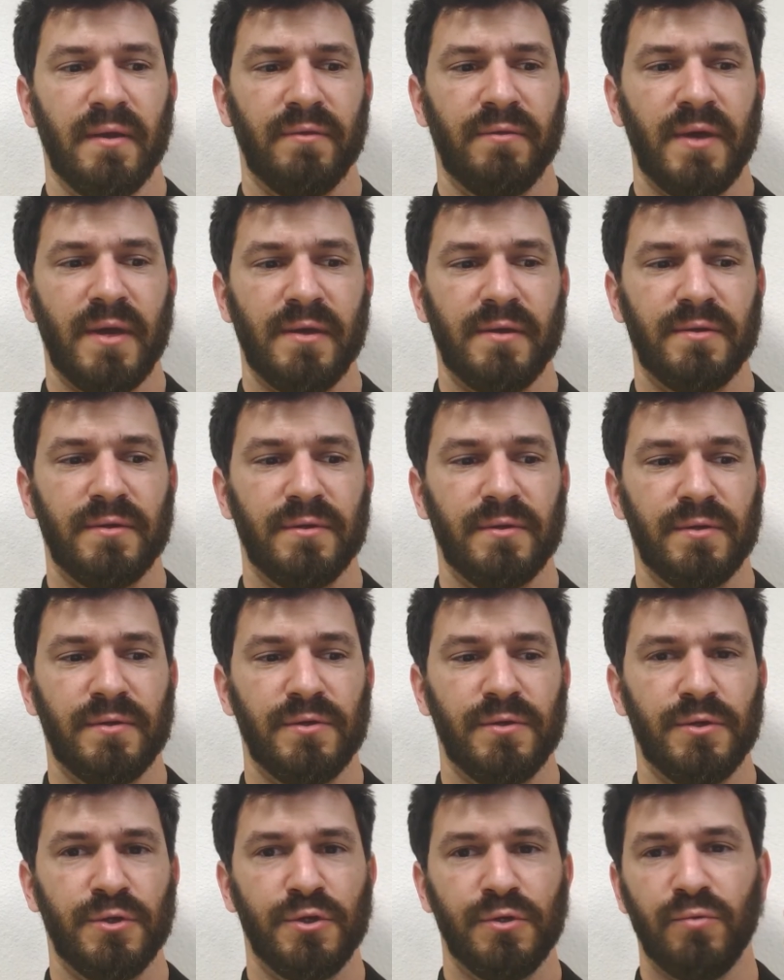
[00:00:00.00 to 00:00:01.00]
then
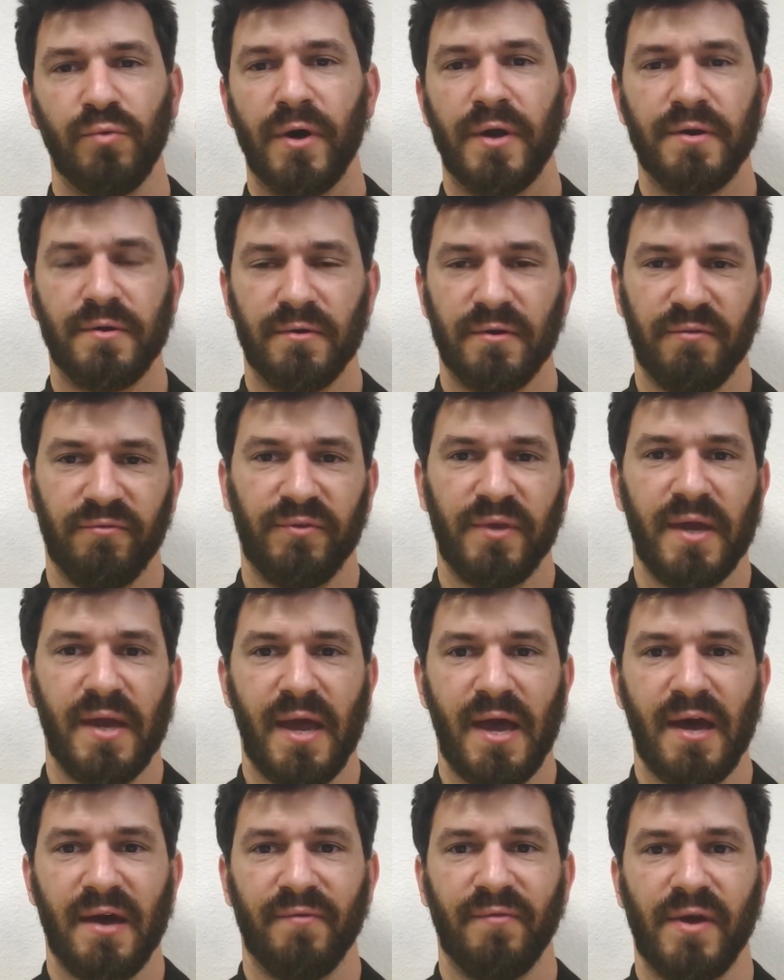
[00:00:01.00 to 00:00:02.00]
you wonder if they
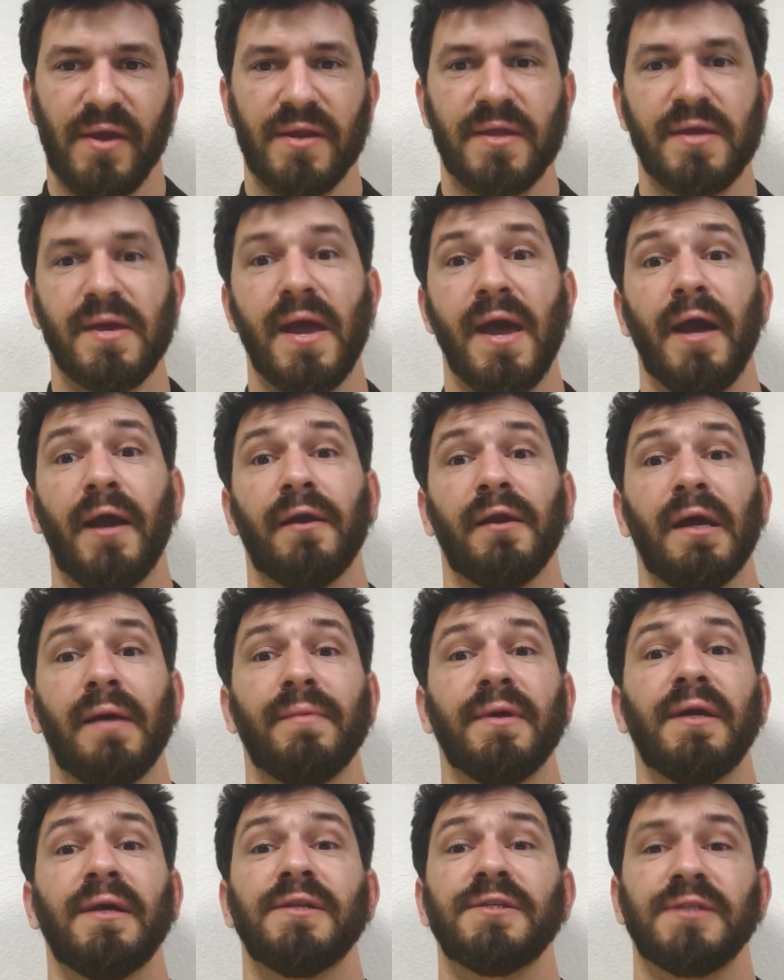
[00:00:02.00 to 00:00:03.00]
have any
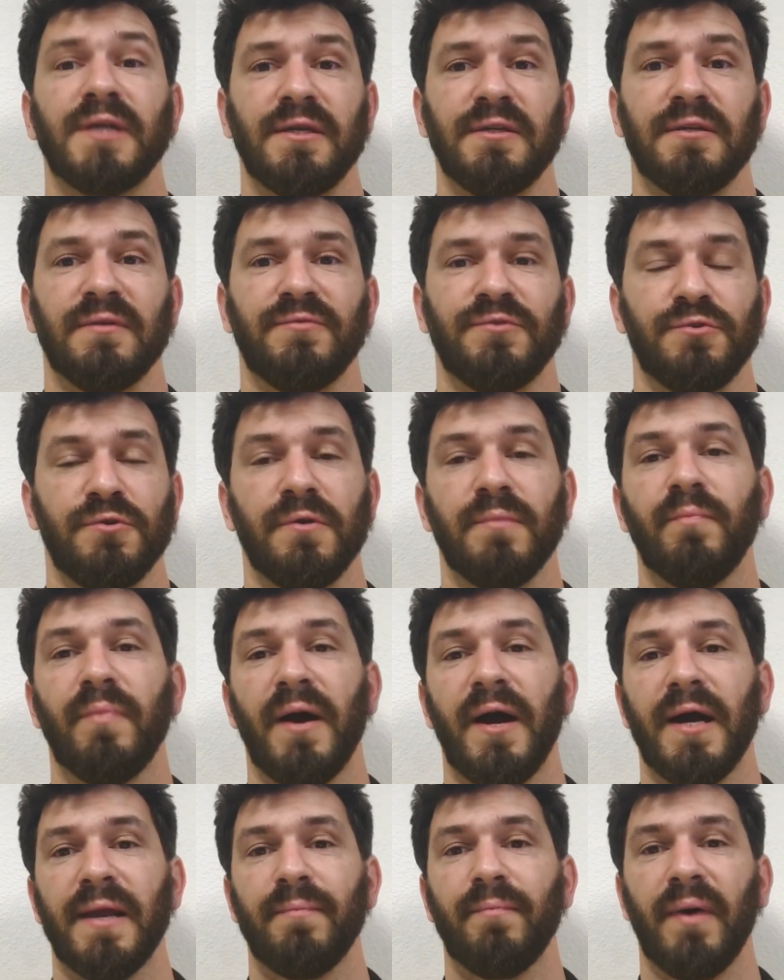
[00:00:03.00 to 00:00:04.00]
economic incentive to
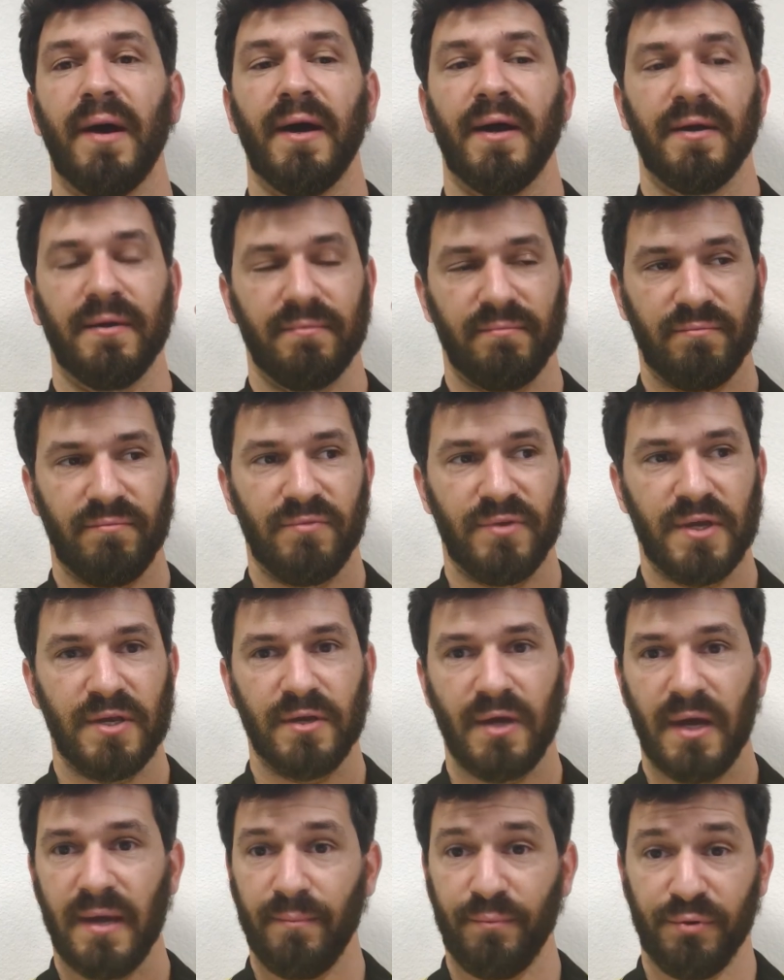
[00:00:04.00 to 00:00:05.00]
abide by the
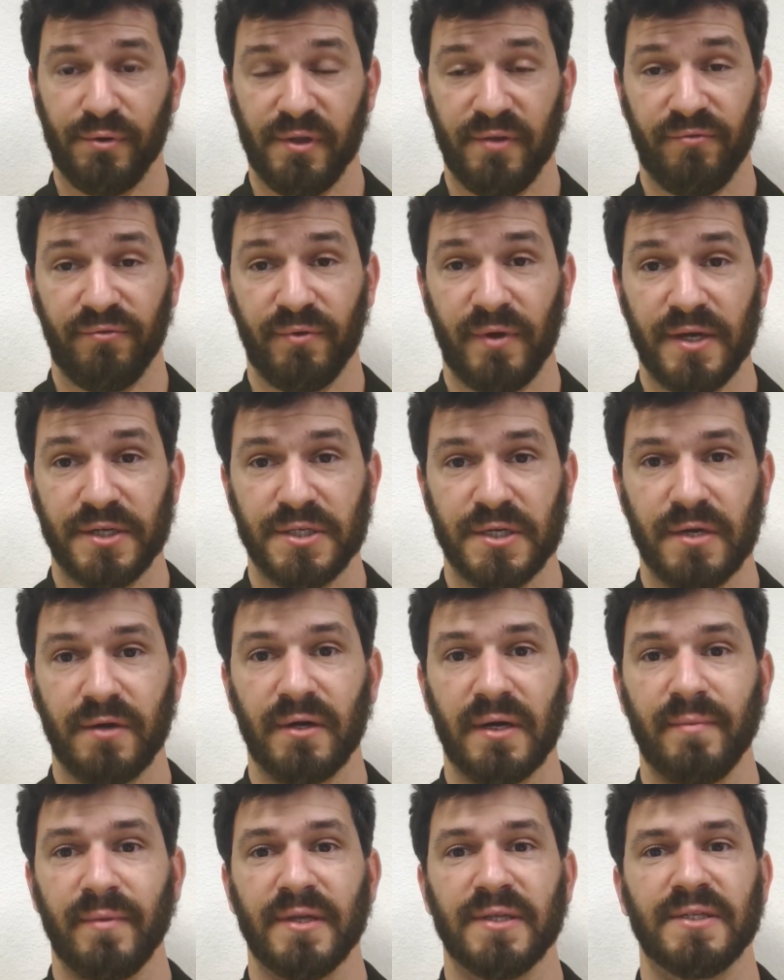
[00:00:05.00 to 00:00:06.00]
non-proliferation
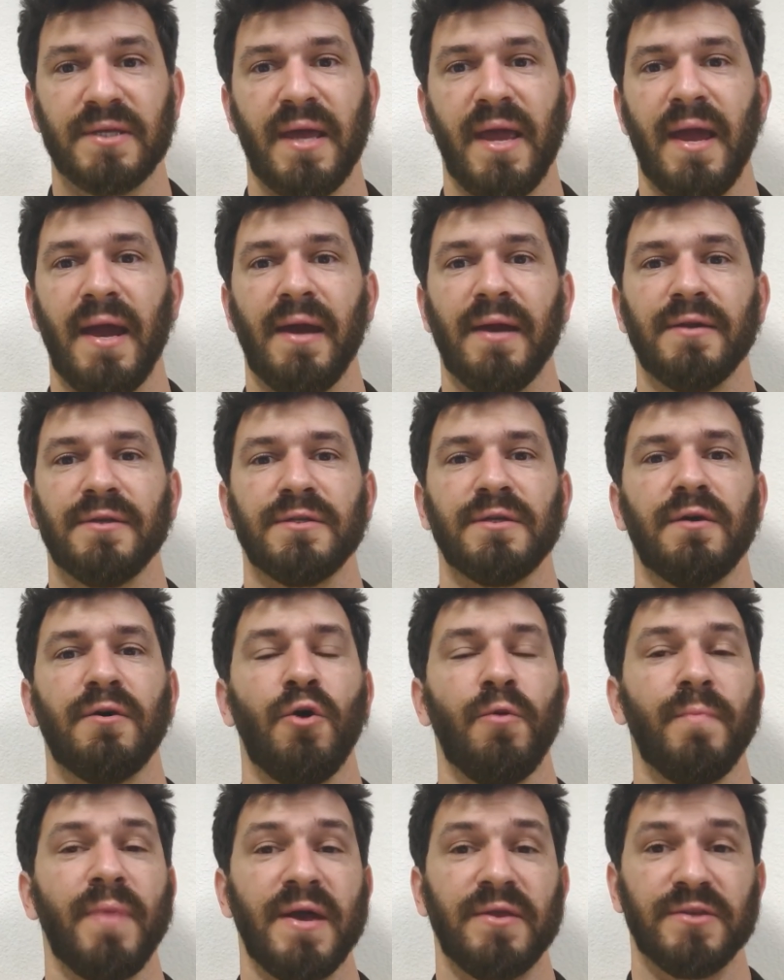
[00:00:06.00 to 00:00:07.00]
agreements and
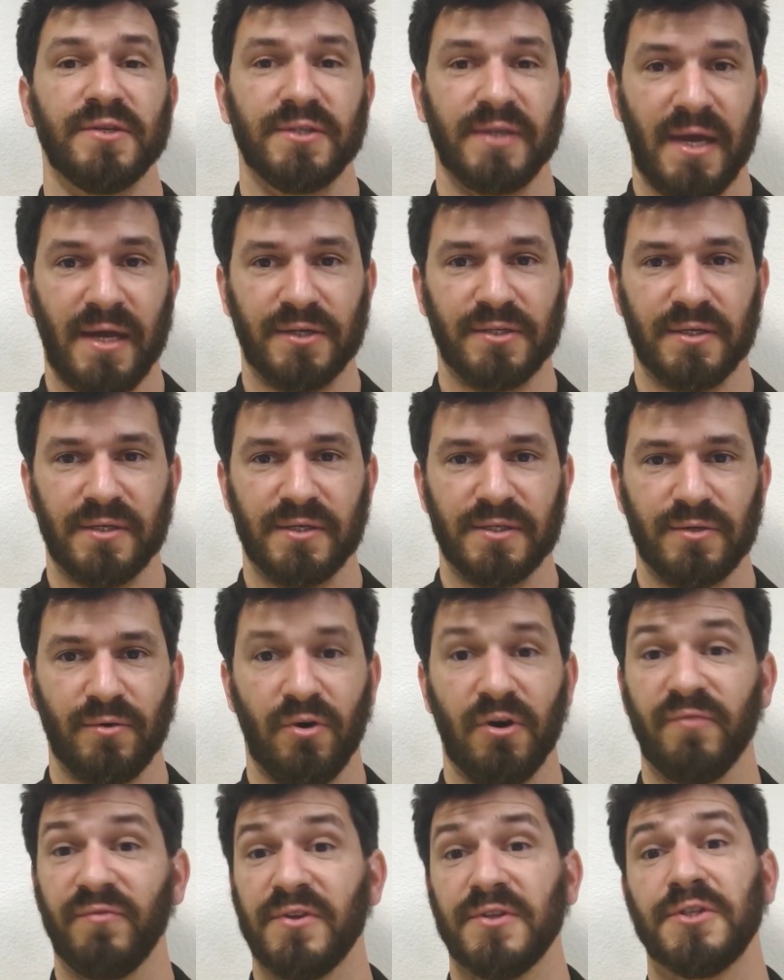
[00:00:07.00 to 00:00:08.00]
obey the sanctions,
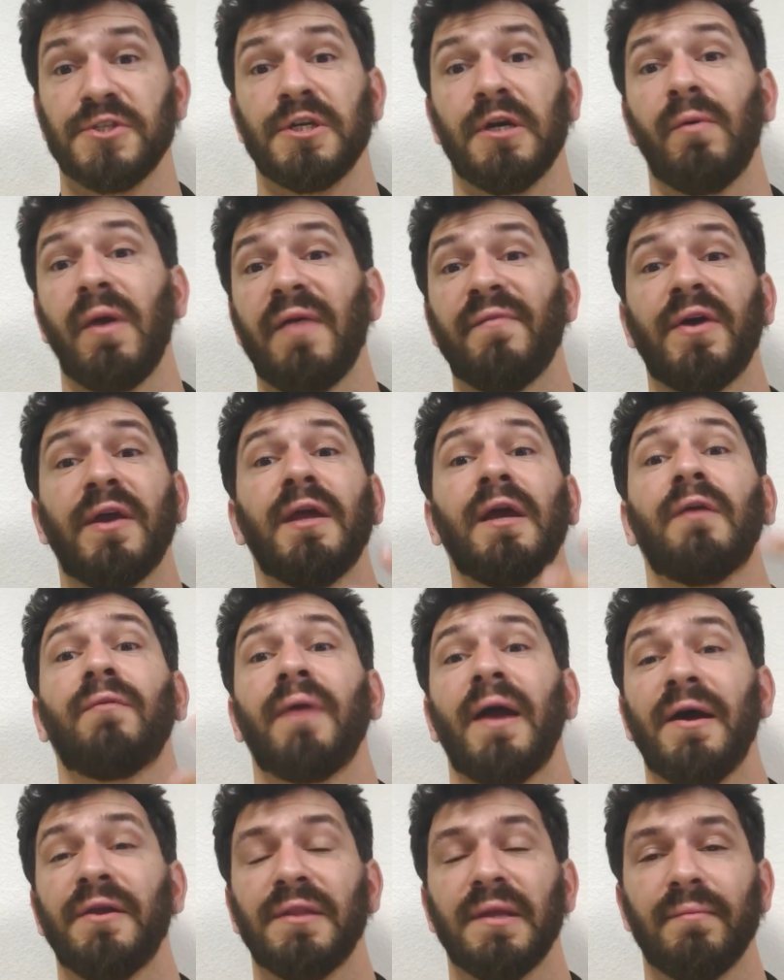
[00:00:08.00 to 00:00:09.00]
or if this is their way of getting
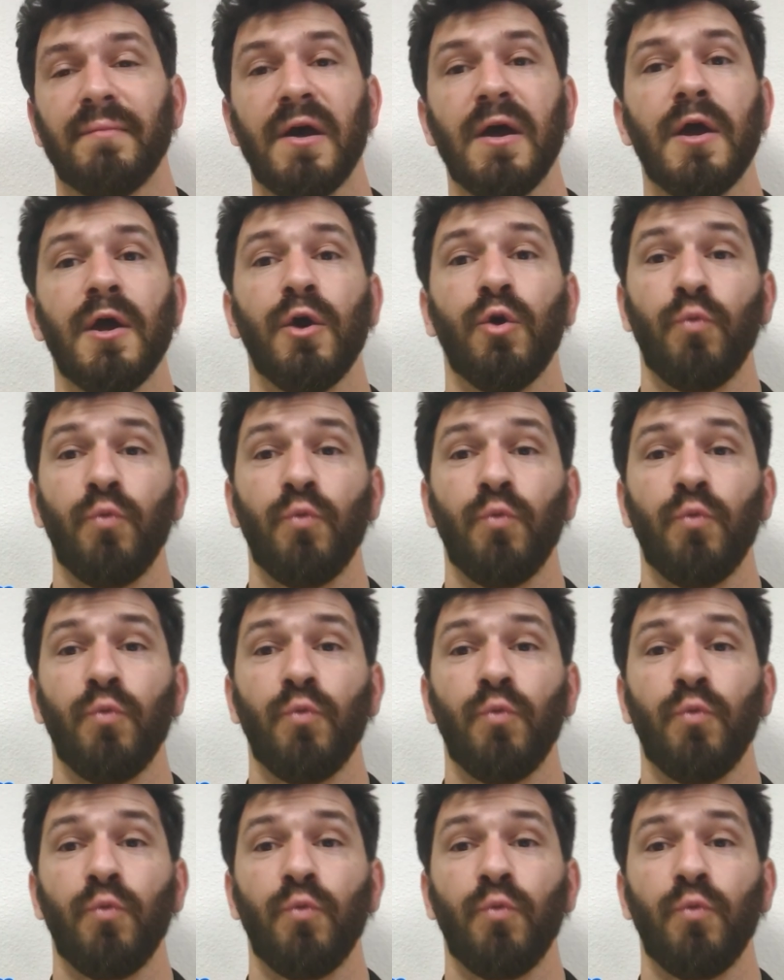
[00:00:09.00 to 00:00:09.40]
around them.